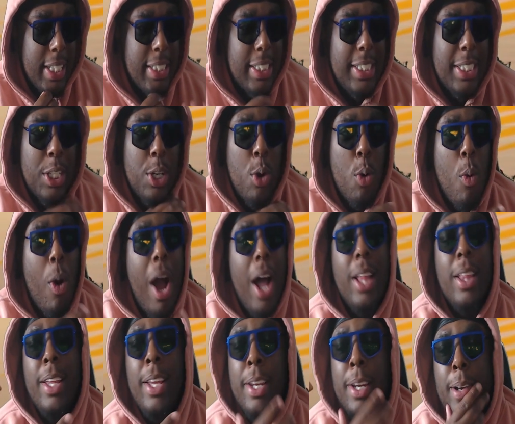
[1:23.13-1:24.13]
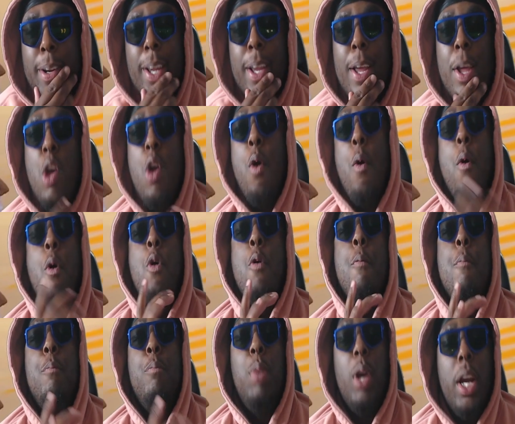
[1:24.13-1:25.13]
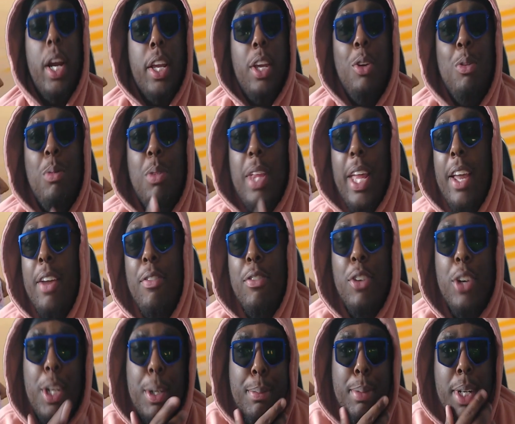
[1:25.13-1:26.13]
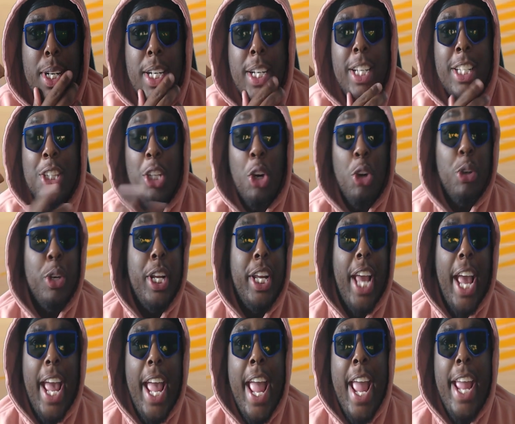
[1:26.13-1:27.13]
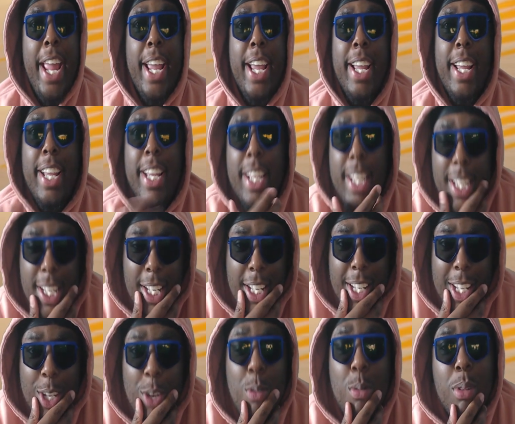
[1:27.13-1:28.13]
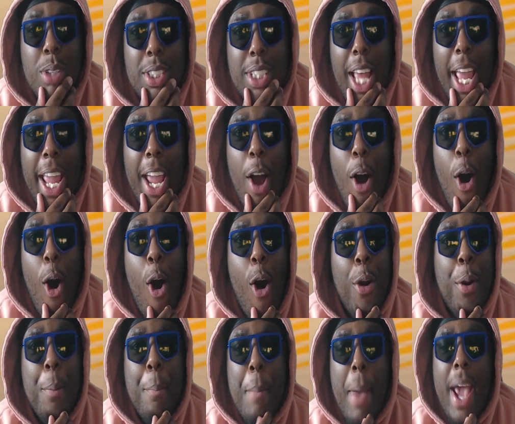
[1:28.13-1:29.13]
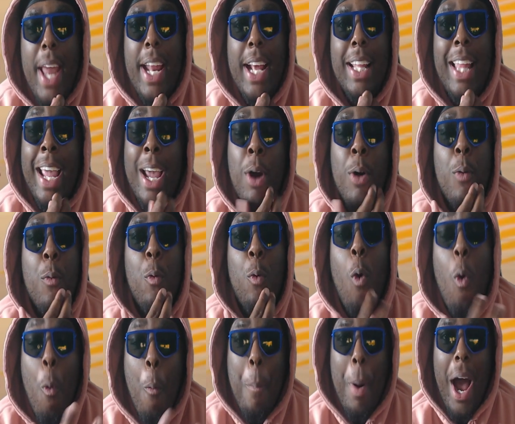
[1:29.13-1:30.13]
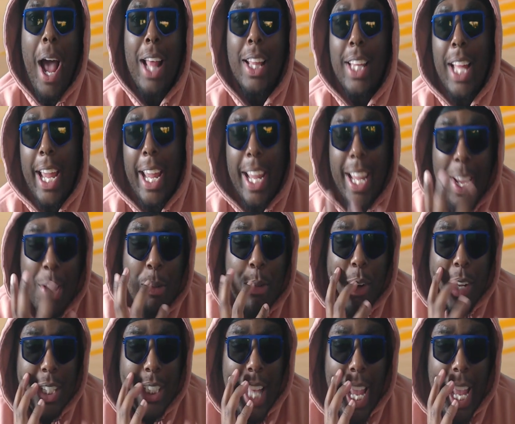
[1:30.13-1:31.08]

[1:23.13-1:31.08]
to Kawhi Leonard. Bruh, you different, bruh. thirty-eight, you was like automatic, like a robot. Like, it was